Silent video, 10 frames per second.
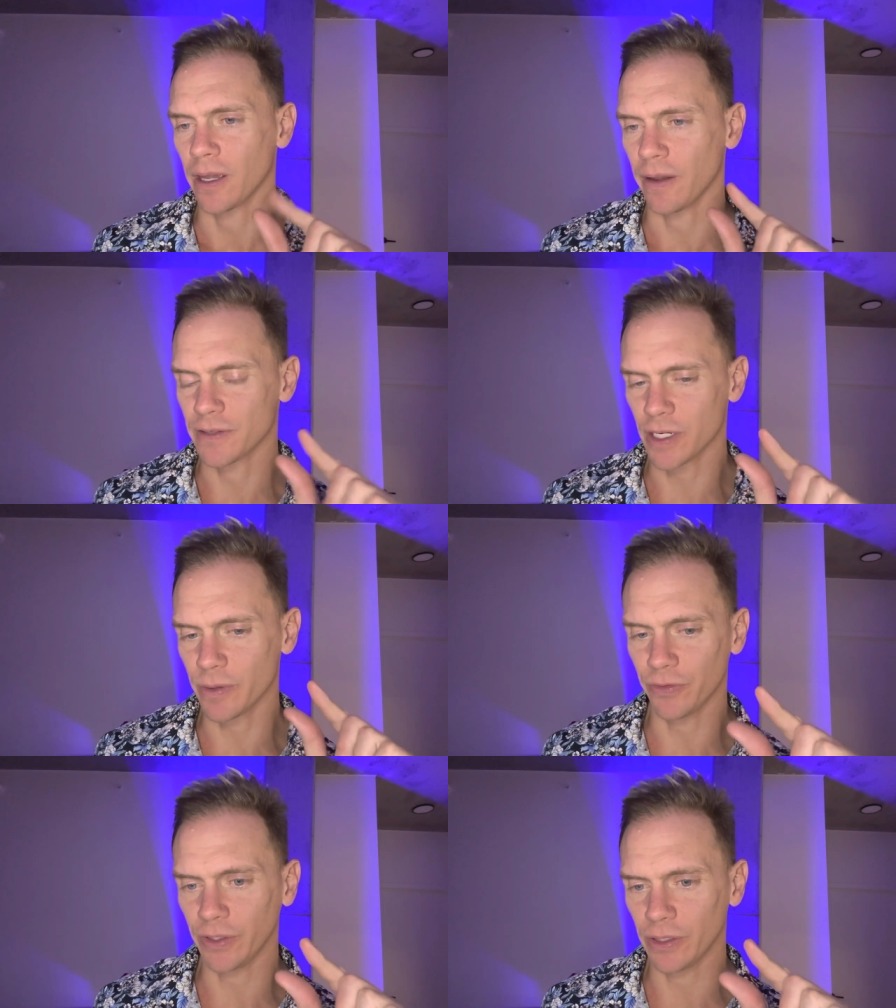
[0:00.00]
If
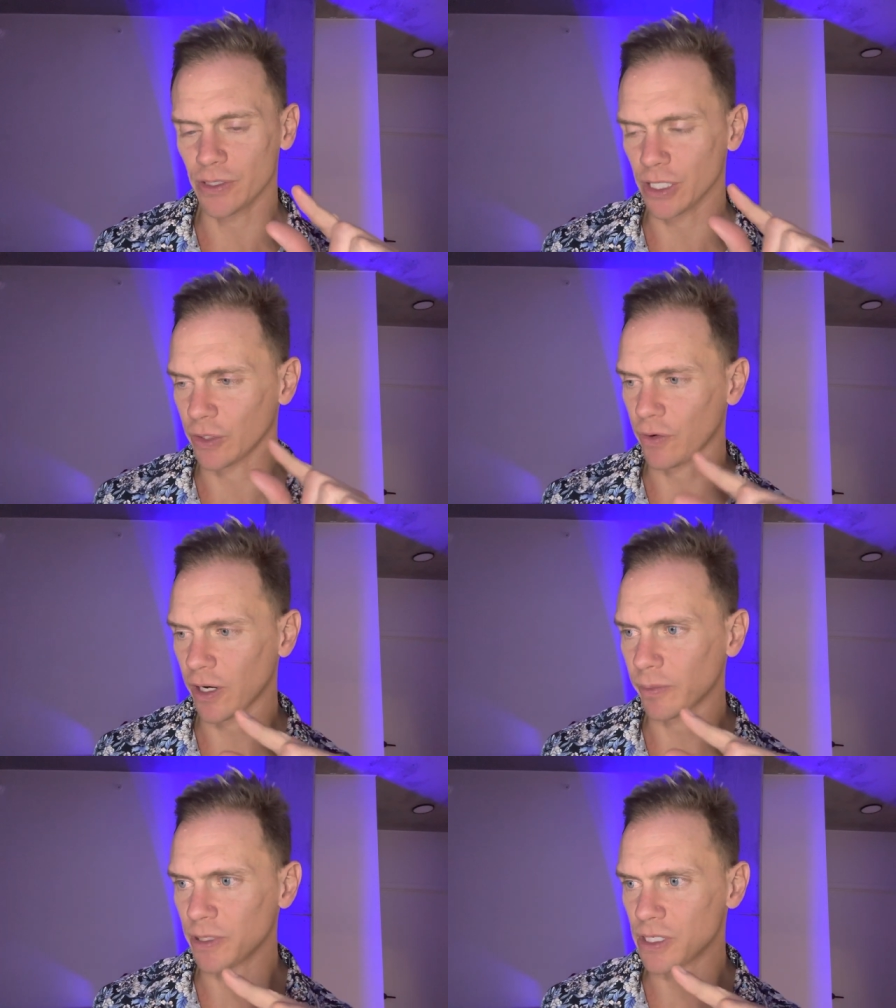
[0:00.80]
someone feels
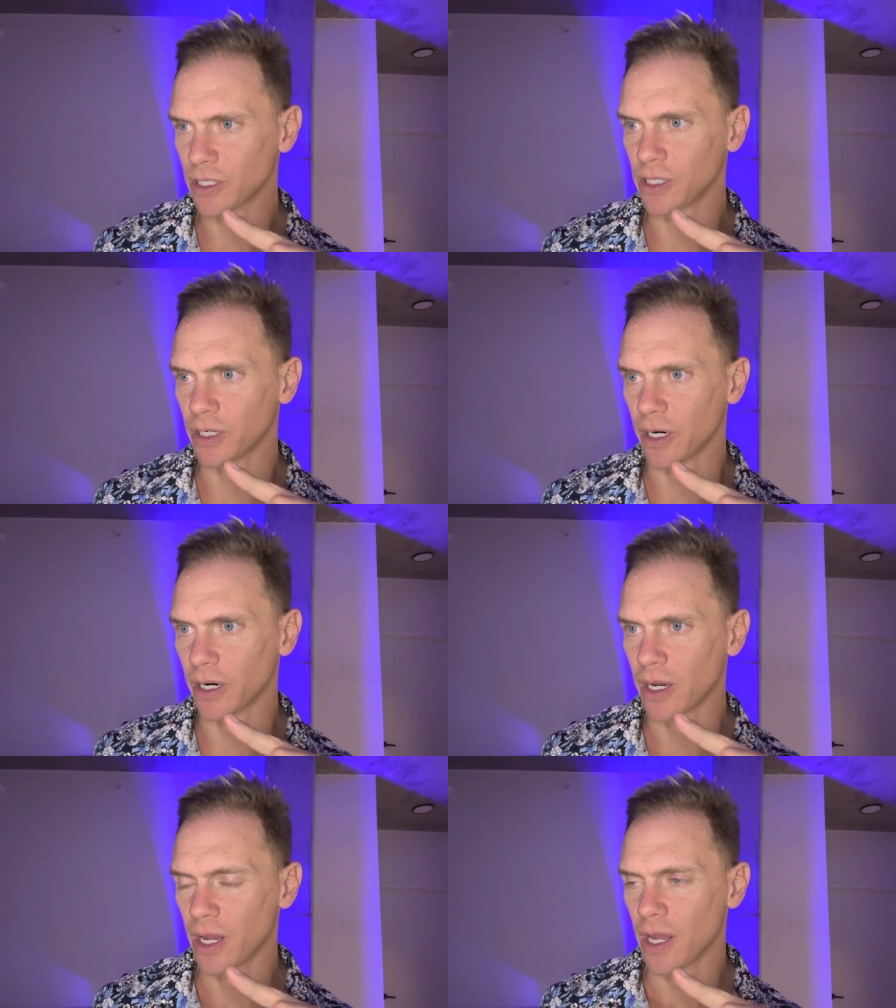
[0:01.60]
incredibly
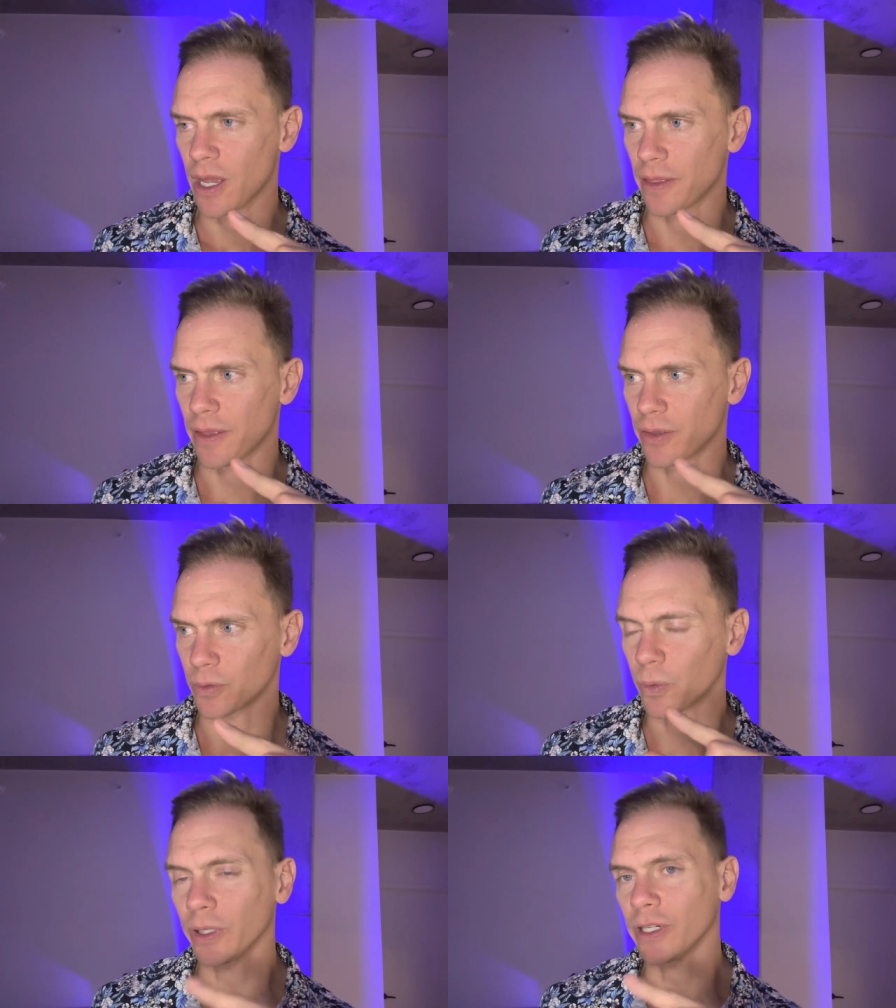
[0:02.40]
secure, then they're
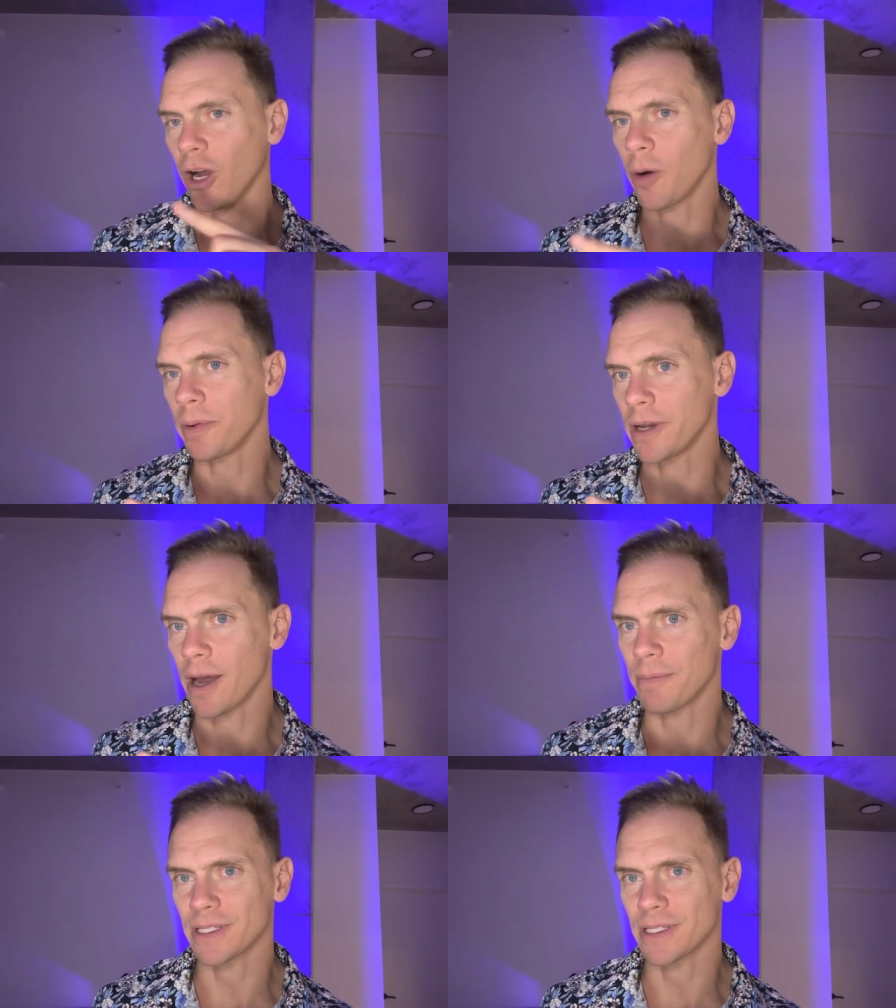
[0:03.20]
willing to open up.